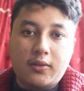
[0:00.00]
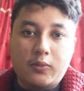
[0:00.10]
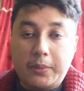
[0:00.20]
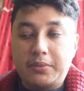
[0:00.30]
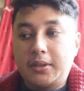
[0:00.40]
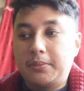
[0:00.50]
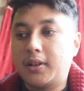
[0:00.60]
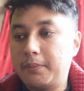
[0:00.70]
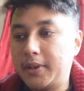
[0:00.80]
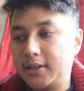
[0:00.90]
web
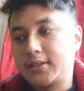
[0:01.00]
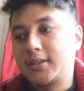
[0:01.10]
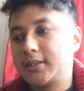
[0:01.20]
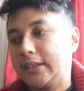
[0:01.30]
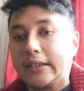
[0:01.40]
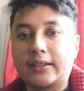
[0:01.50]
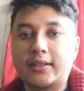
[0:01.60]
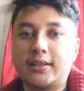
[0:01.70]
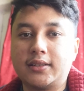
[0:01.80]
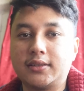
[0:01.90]
development thing.
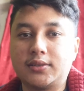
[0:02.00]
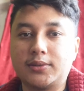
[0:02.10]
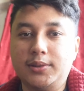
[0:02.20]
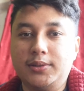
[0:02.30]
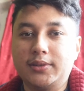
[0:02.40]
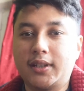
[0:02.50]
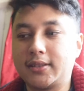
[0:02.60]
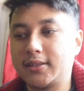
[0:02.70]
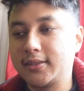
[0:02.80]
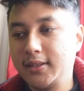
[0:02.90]
So
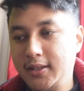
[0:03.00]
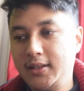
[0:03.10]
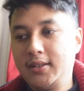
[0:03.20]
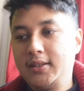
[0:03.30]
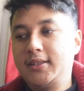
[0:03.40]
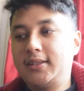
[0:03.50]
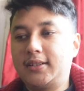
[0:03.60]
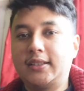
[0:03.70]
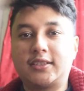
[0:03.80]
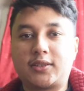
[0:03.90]
yes,
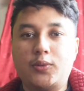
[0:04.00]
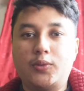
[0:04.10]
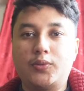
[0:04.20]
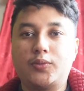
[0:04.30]
let's go.